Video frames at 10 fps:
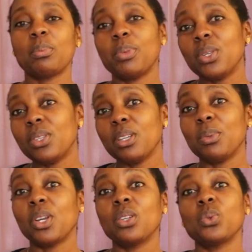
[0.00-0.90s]
beauty,
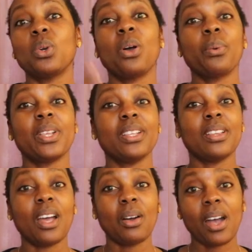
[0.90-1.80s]
because we already
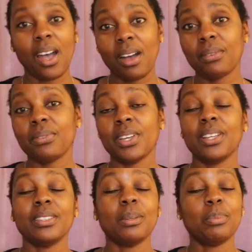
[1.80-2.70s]
now have
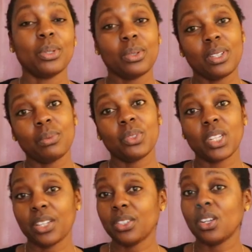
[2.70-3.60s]
the beauty
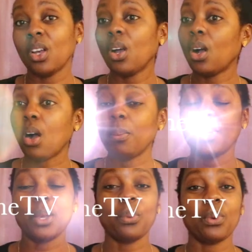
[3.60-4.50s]
channel up
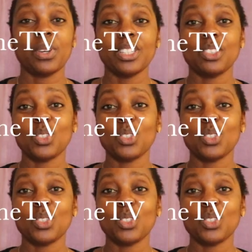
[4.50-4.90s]
and running.